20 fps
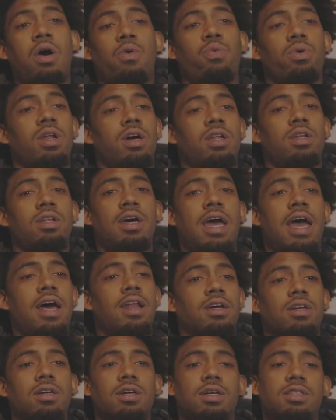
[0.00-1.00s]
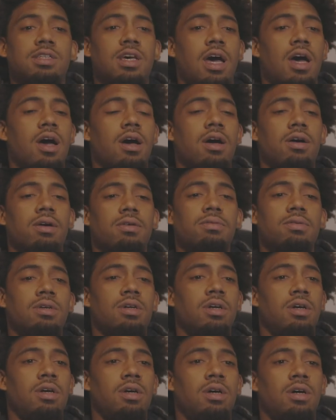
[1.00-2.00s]
I went out there, had a good time.
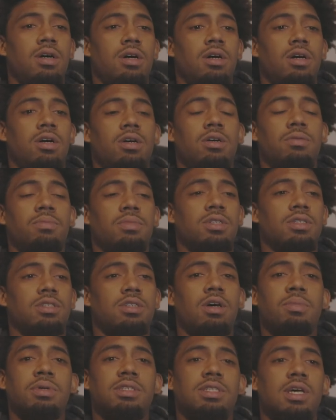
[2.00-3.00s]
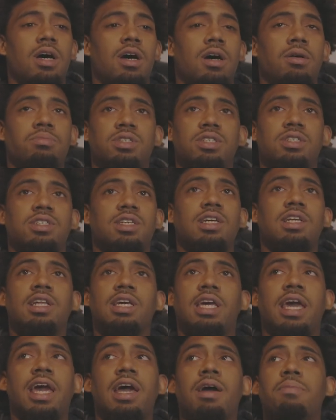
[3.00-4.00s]
Um, the summertime, just seeing
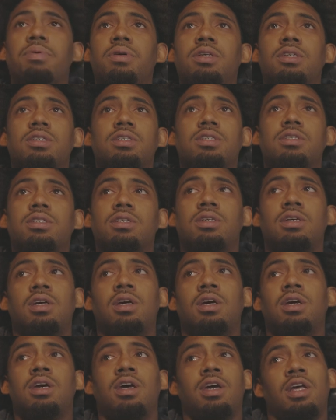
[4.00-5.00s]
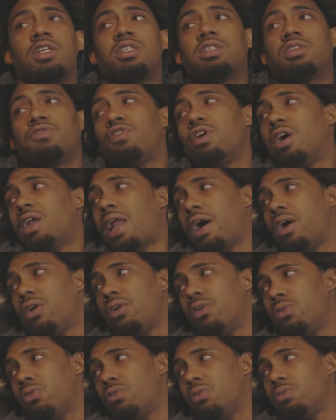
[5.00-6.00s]
the campus, and it just felt like
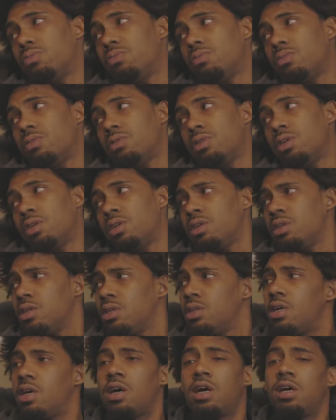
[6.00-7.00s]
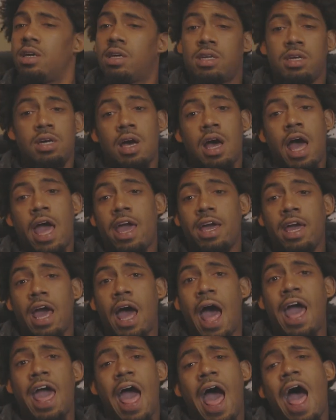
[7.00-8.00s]
home. You were so yeah, yeah. I
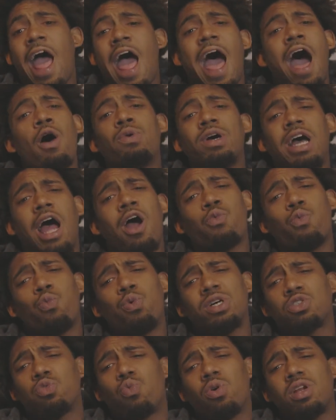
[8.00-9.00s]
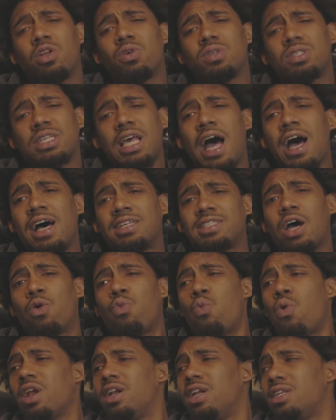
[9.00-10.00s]
I I, I, wasn't one of those guys
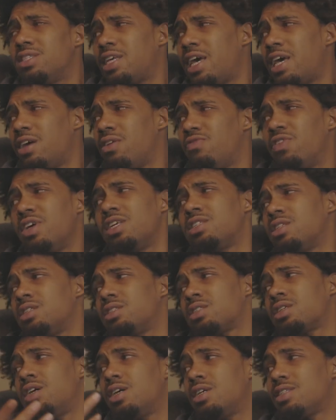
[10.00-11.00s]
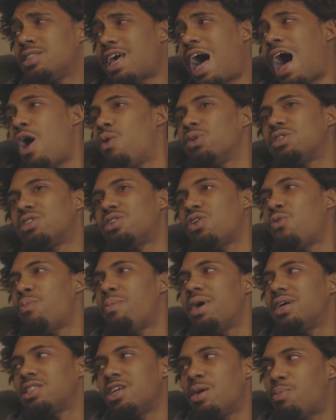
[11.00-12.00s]
that wanted to take visits because I was so
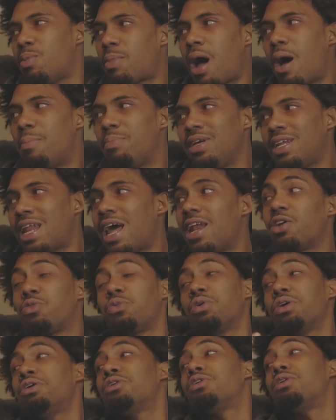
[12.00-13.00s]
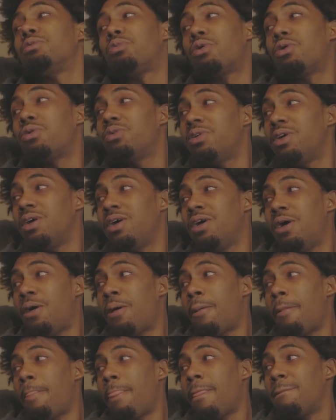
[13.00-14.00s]
messed up about being at the crib. Bro, you wanted to
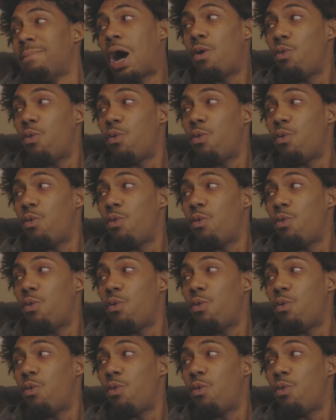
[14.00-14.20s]
be home.